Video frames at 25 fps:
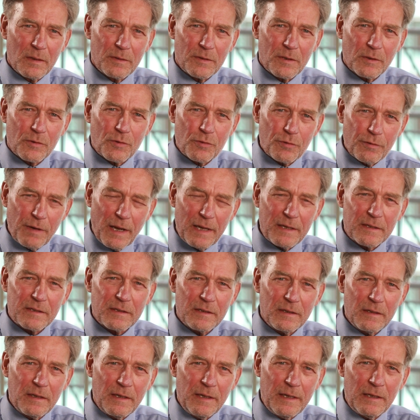to
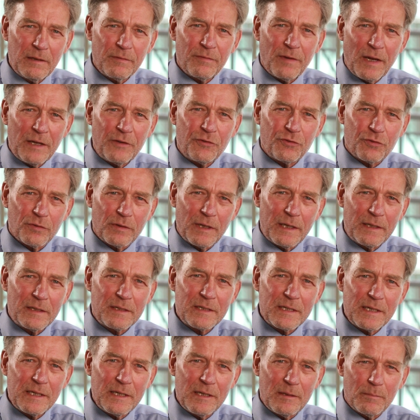create innovation in
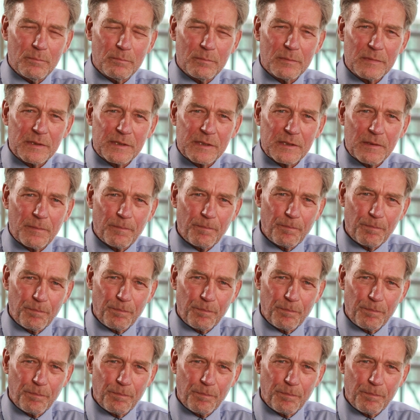teams,